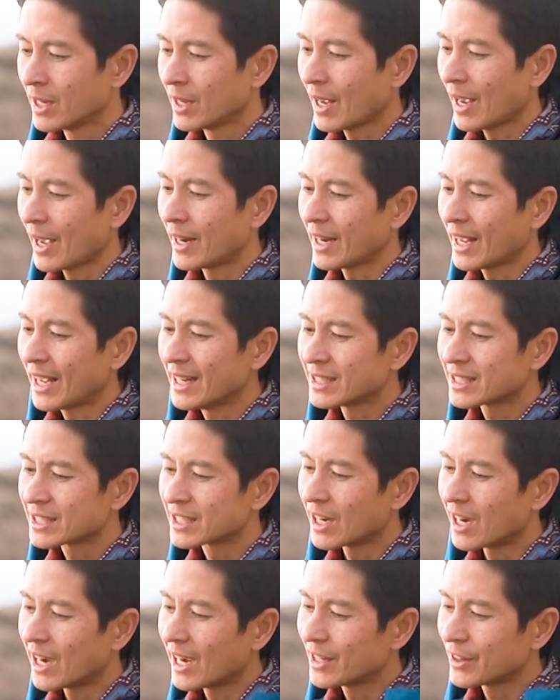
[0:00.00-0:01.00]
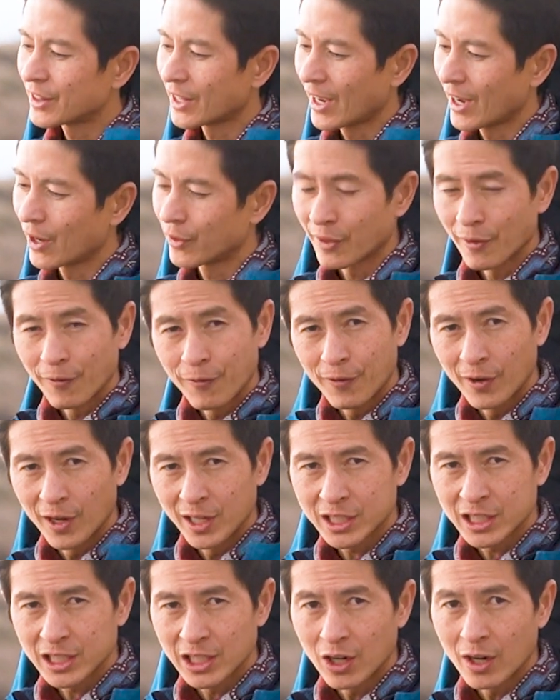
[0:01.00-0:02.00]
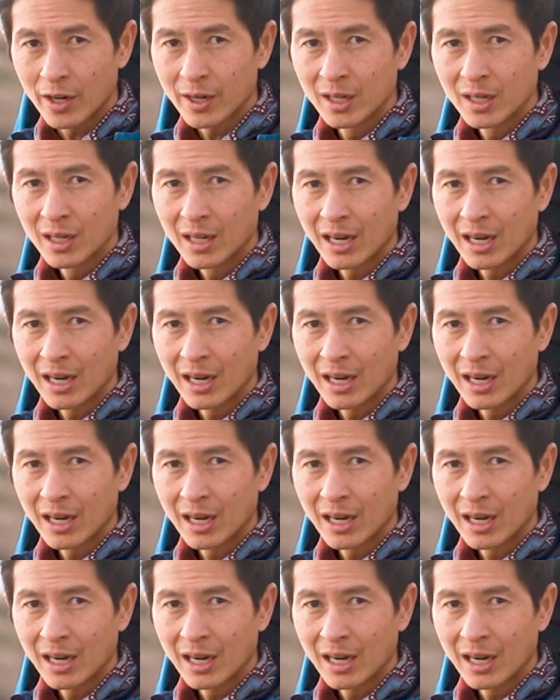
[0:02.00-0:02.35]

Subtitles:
and inside there on the first slot,